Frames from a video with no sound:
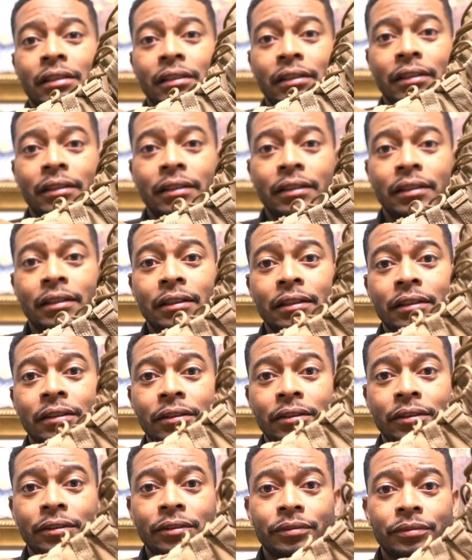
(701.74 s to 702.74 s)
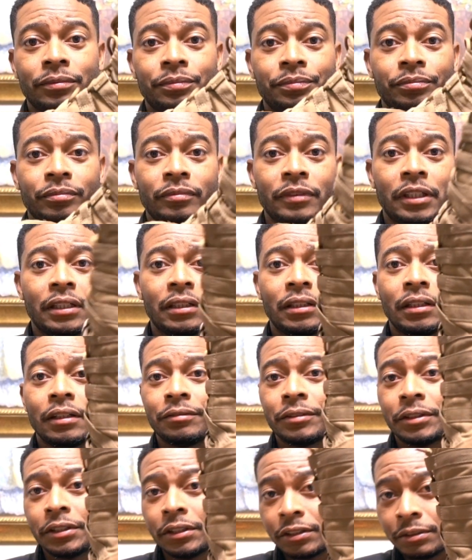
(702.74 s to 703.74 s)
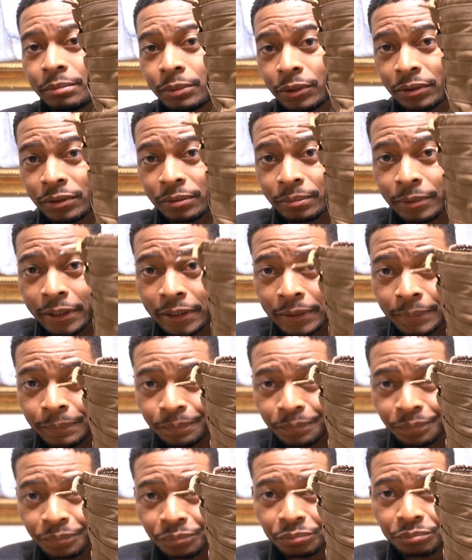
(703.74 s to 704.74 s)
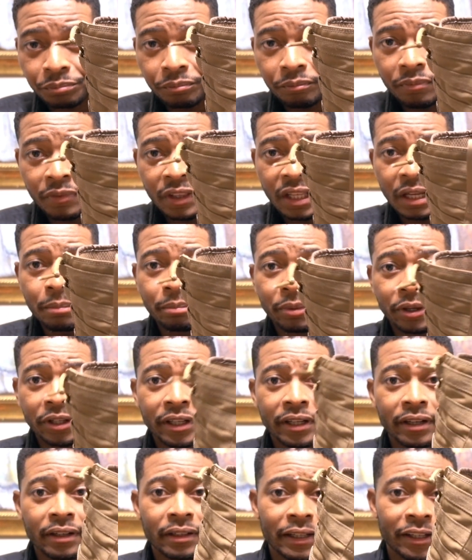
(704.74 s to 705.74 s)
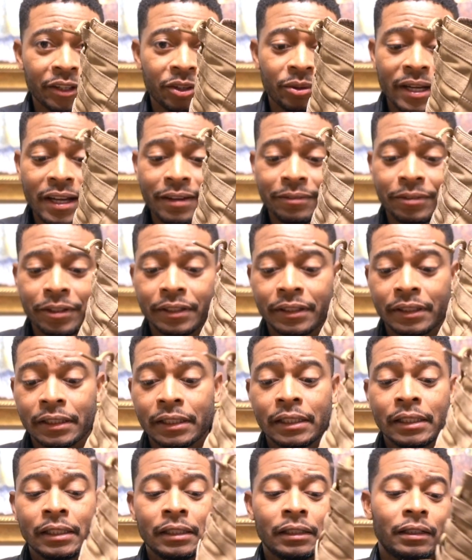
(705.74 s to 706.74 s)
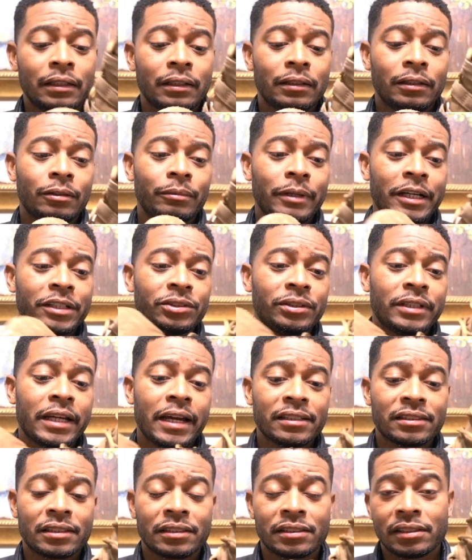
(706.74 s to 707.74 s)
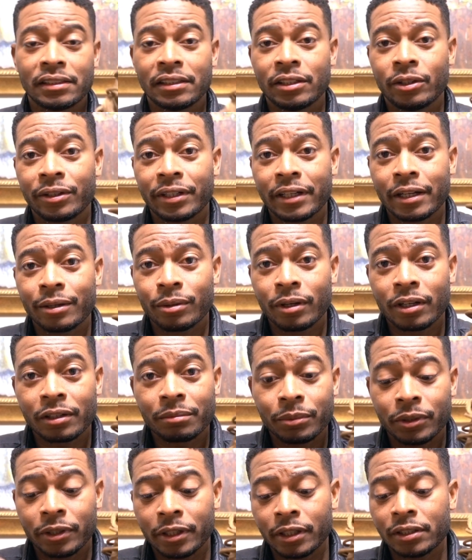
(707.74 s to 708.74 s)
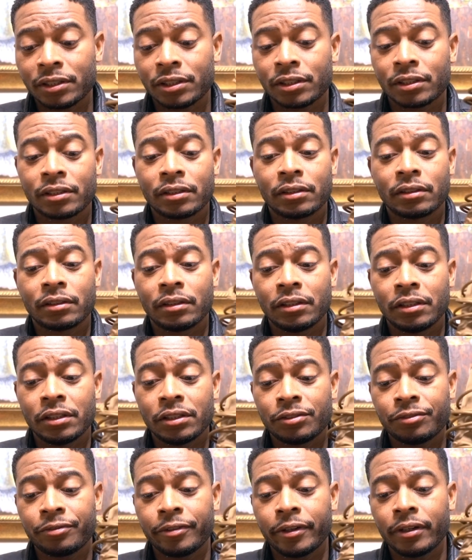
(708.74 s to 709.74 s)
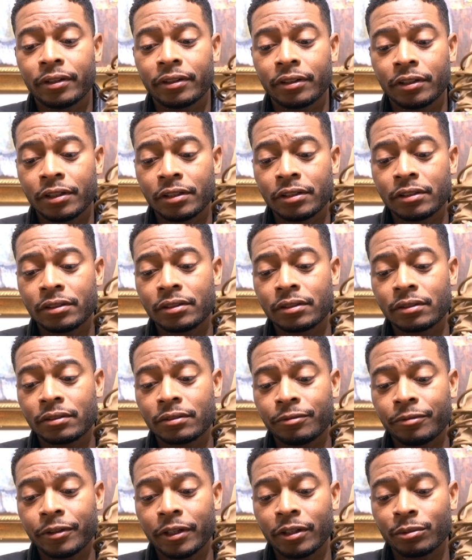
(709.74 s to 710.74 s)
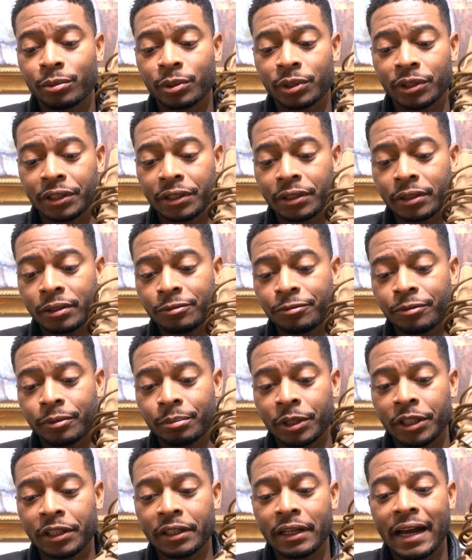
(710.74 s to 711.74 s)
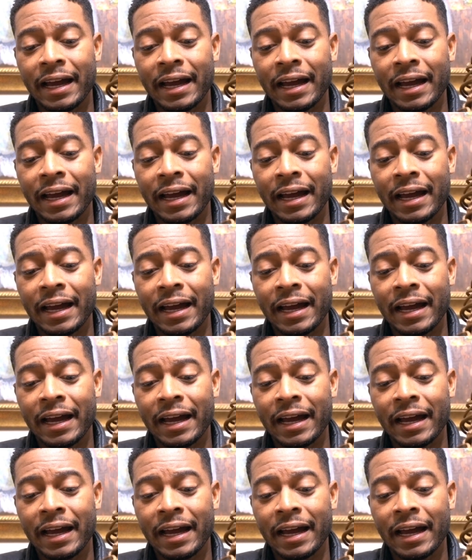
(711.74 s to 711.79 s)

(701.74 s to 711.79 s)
I love these boots, man. But yeah, there you have it. As you guys can see on that ruck march, these felt really good for me.